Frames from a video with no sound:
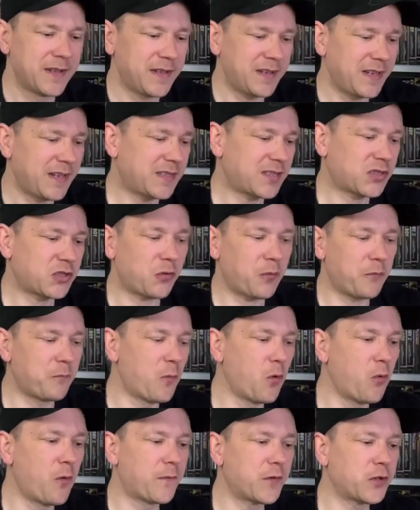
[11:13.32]
It's sort of
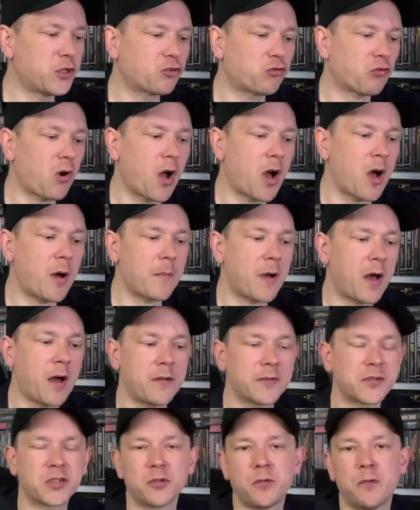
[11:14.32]
more of a
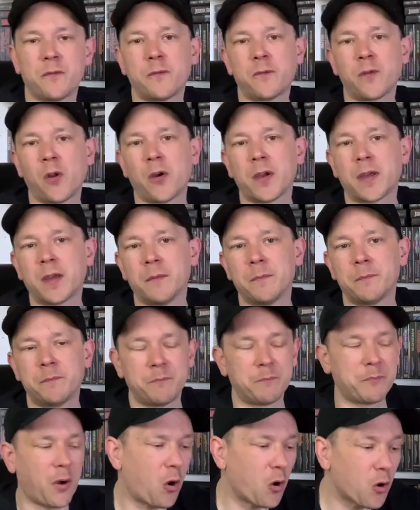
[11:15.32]
drama, sort of like a
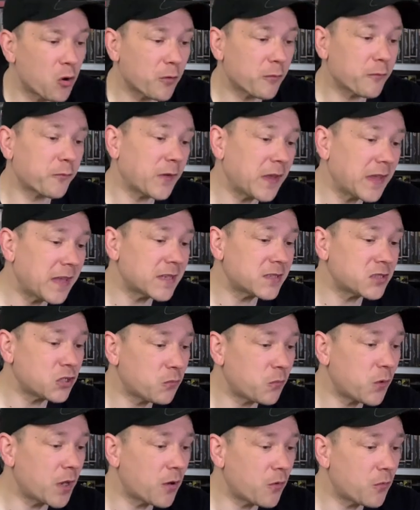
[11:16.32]
biography, as you
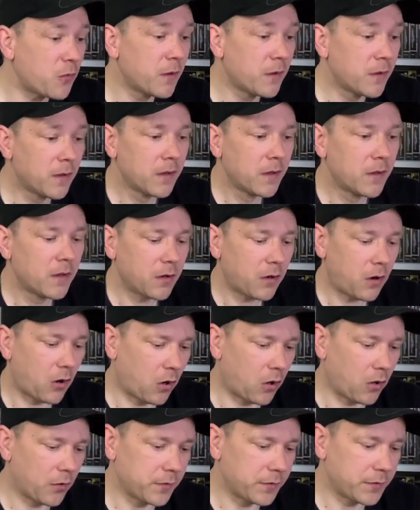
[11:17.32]
will,
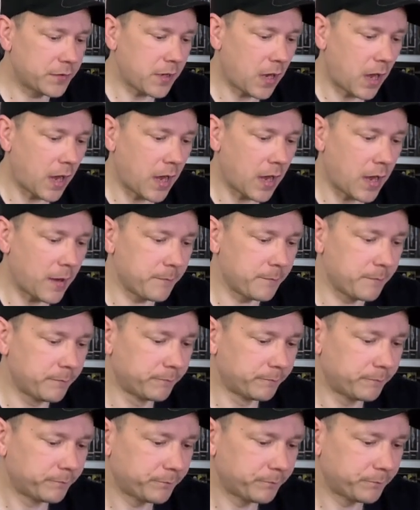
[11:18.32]
on um,
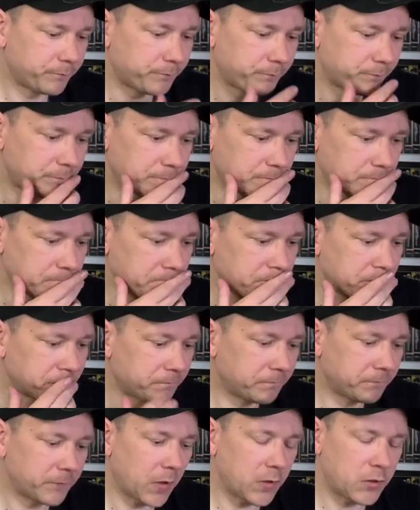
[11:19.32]

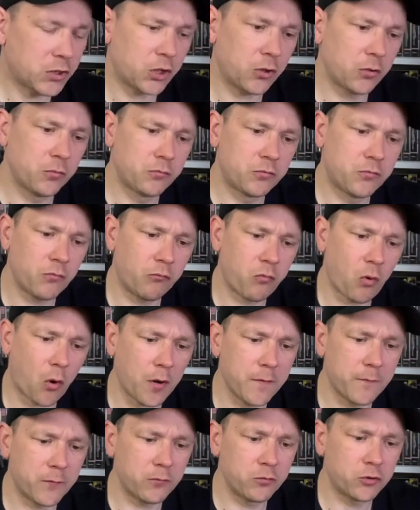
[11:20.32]
two
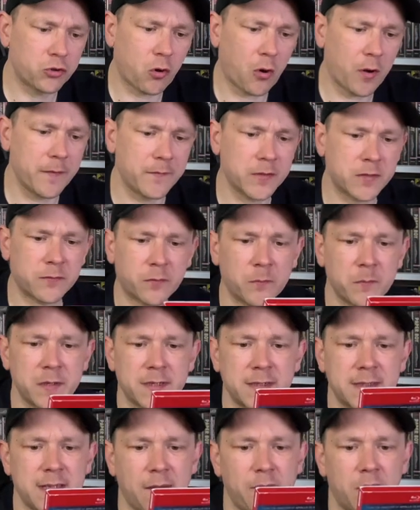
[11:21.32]
rival drivers from the
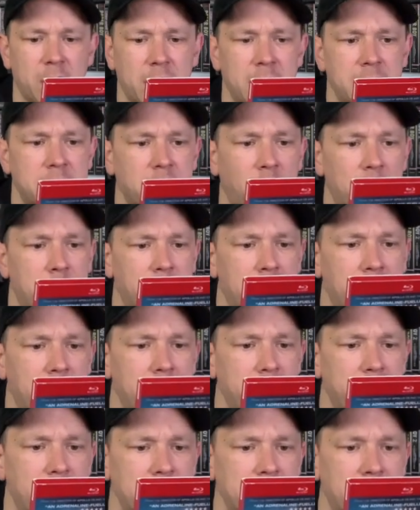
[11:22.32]
70s, I
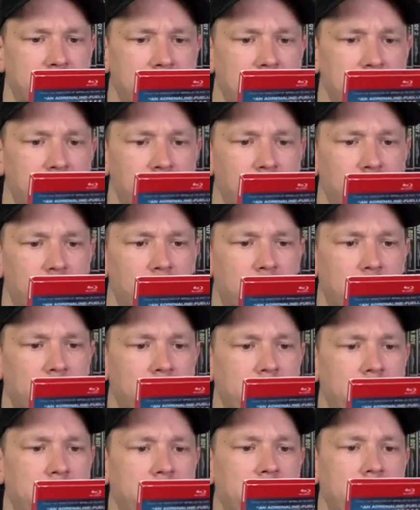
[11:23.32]
believe. Let's have a little look.
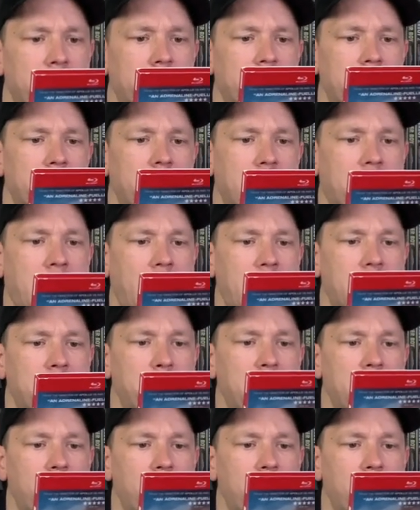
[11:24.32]
Academy